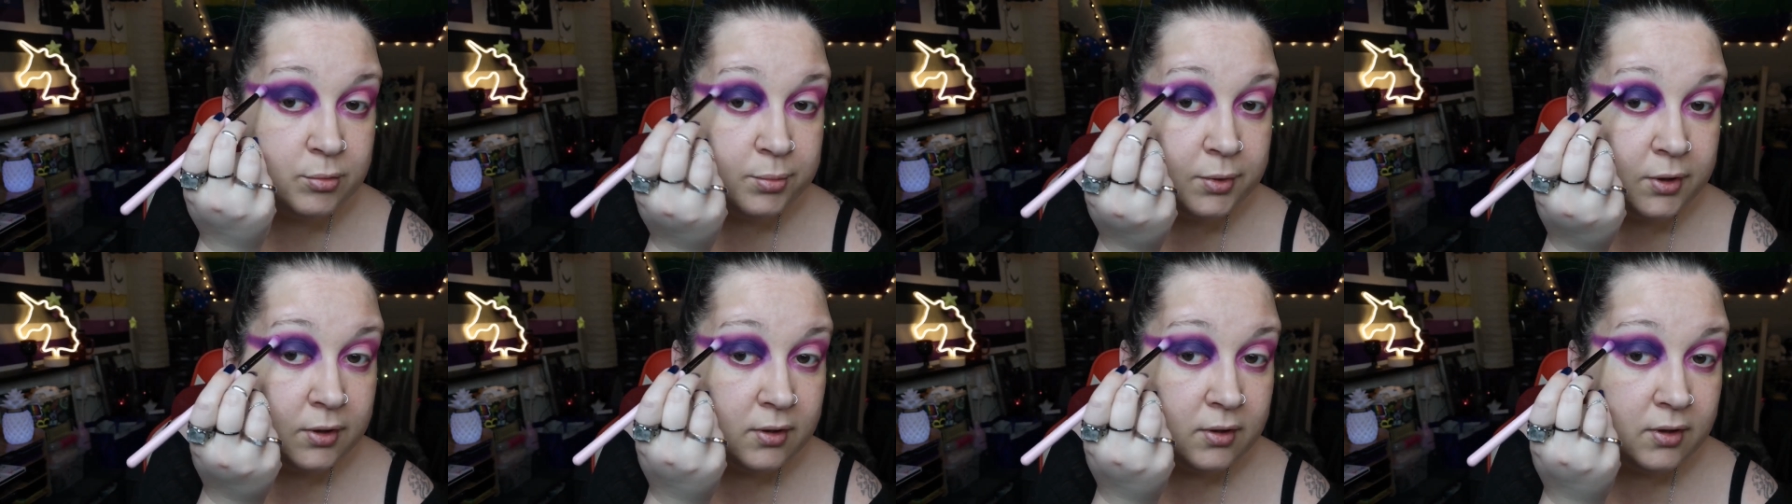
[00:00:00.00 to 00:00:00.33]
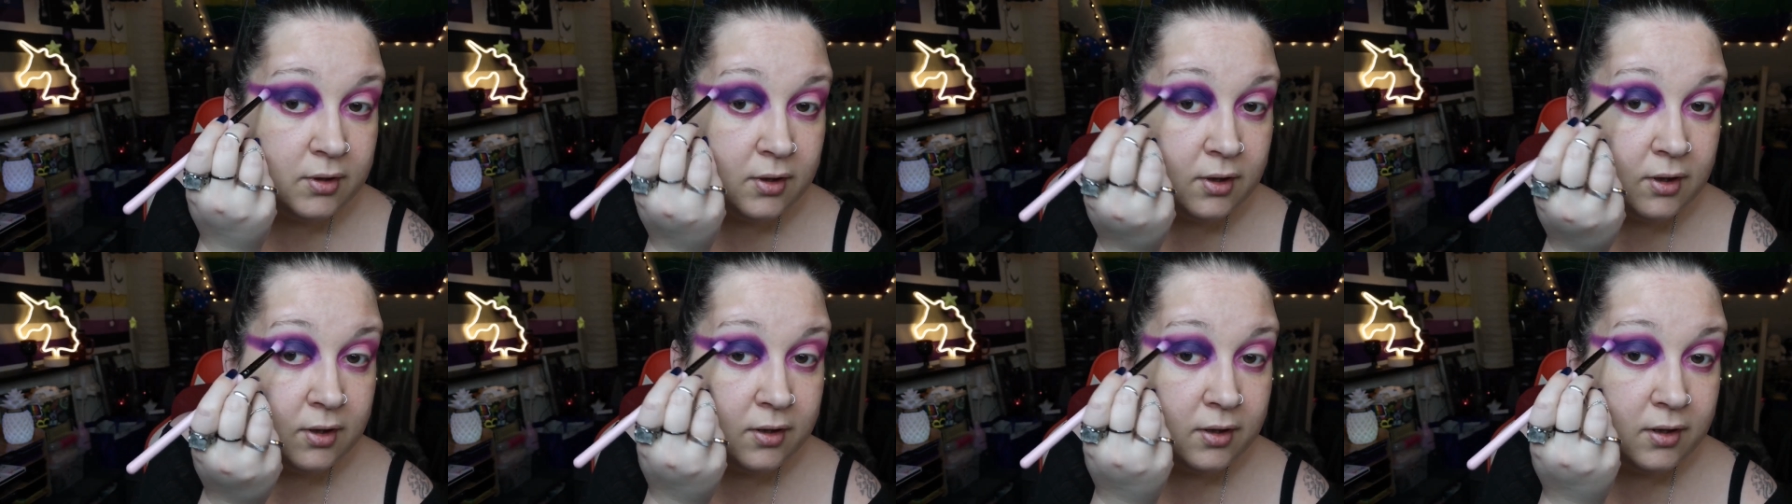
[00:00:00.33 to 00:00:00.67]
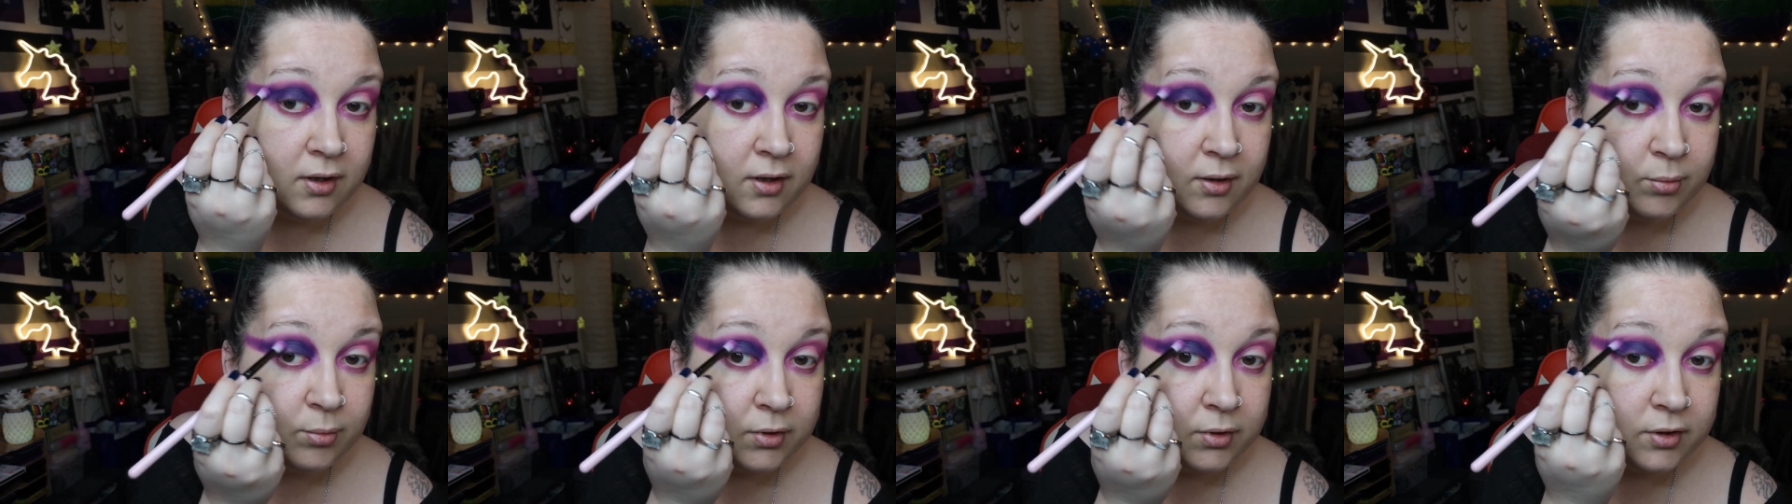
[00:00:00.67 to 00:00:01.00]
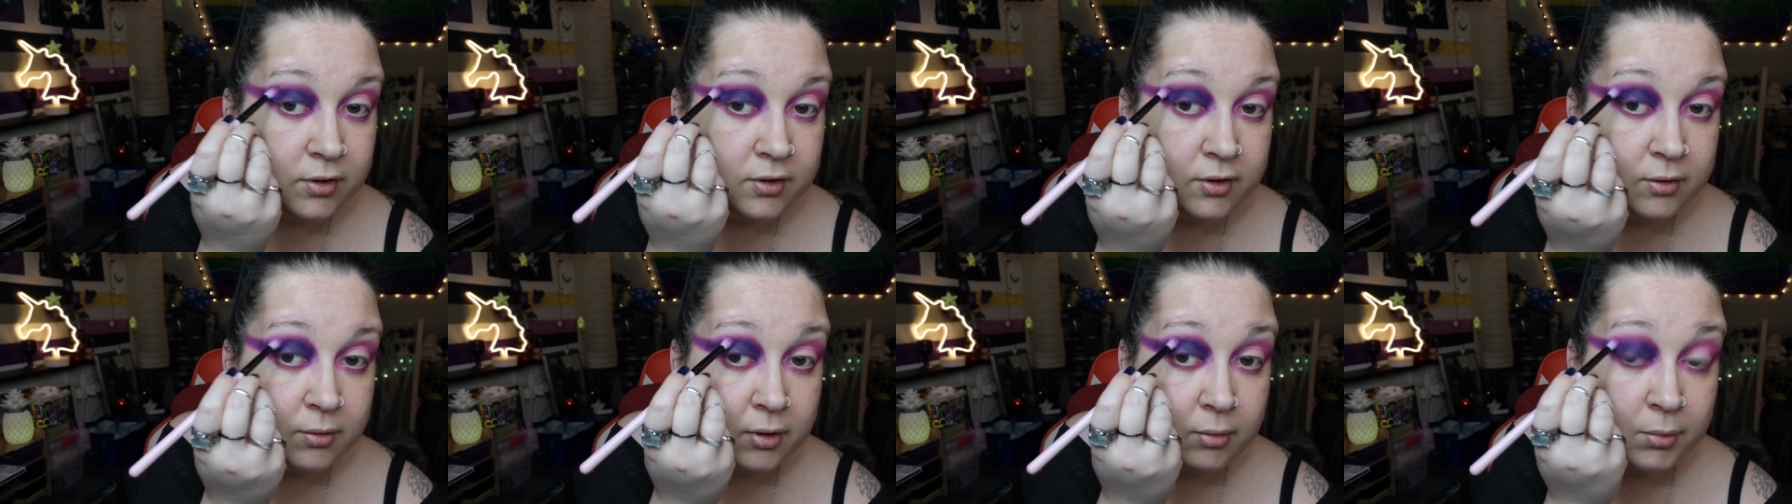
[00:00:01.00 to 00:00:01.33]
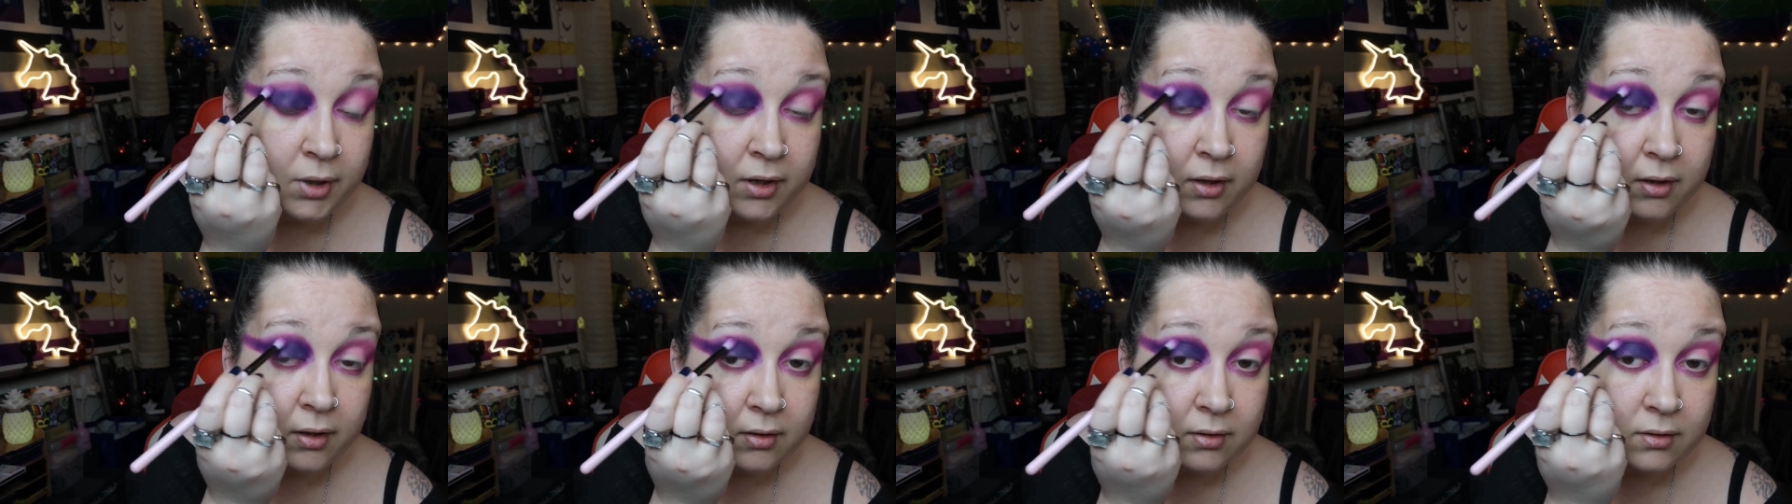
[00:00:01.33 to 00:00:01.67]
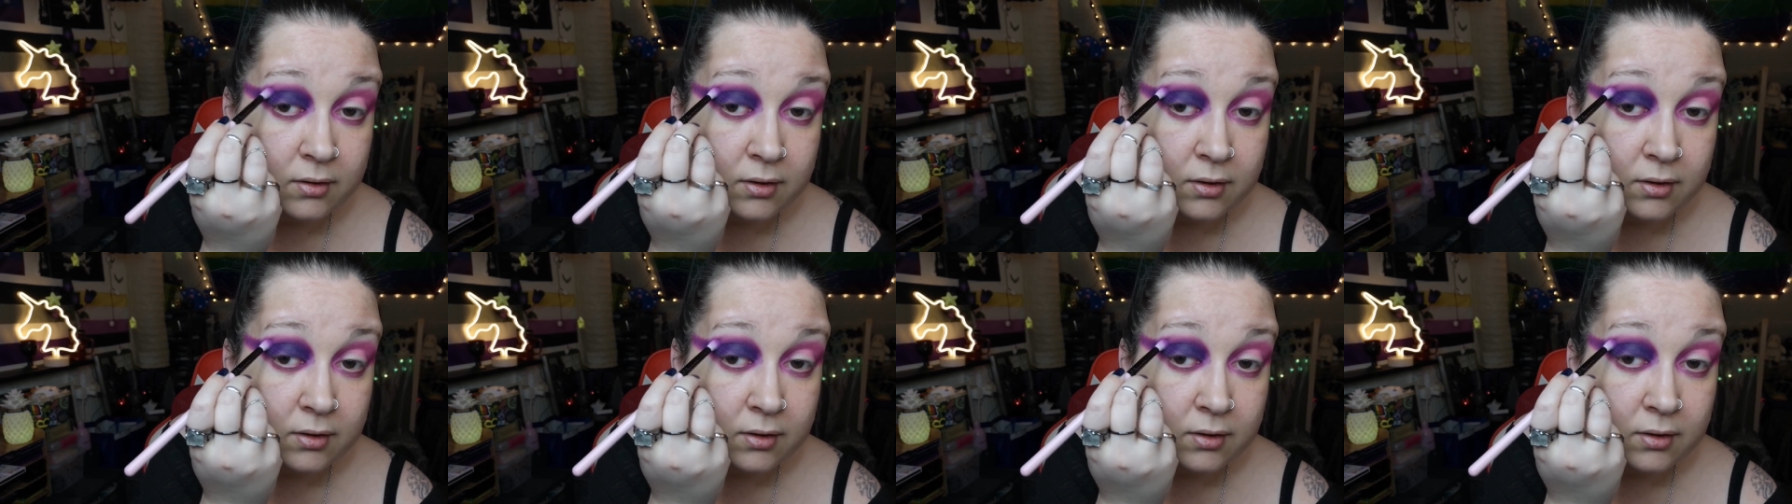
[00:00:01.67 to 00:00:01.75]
but I want to do it better.